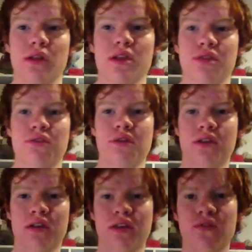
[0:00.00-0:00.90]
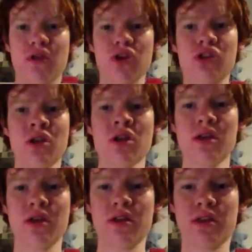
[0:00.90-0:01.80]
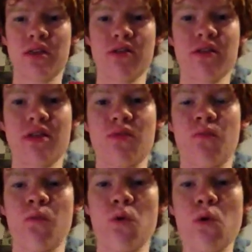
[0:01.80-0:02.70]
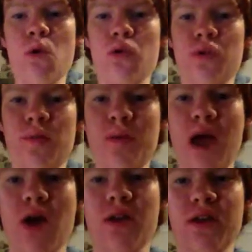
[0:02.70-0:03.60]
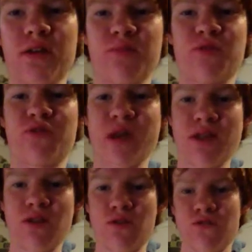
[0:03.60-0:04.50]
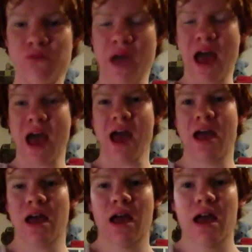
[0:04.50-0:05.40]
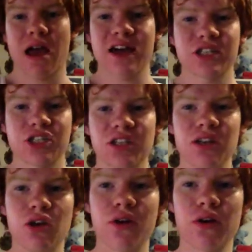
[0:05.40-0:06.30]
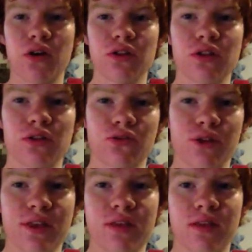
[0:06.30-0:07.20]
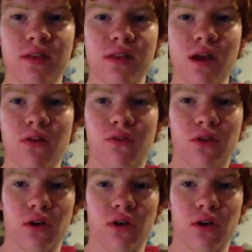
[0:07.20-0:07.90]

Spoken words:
In the 360 version, there are these walls and barriers that prevent you from actually going onto the greens itself.